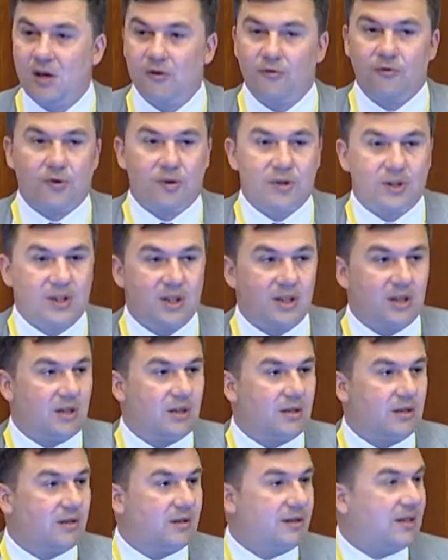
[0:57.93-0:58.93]
for
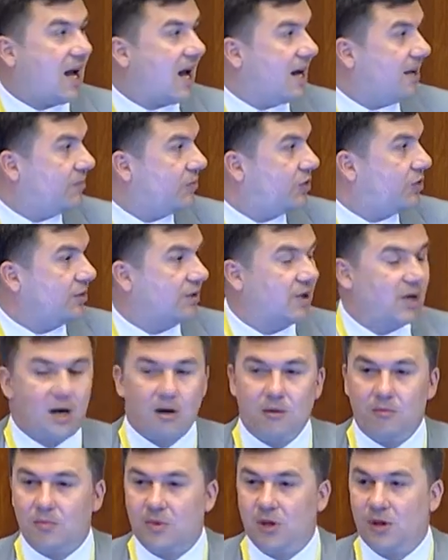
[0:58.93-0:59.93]
the time to
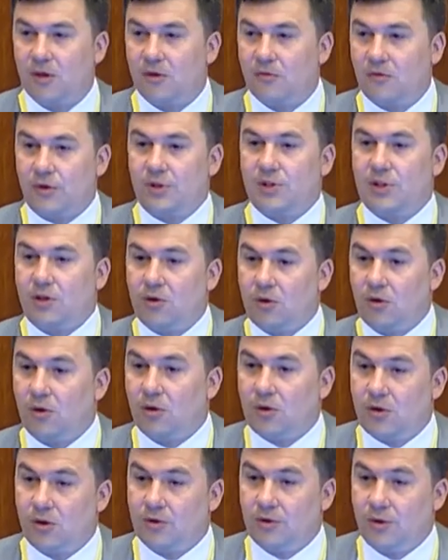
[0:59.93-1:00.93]
come for the whole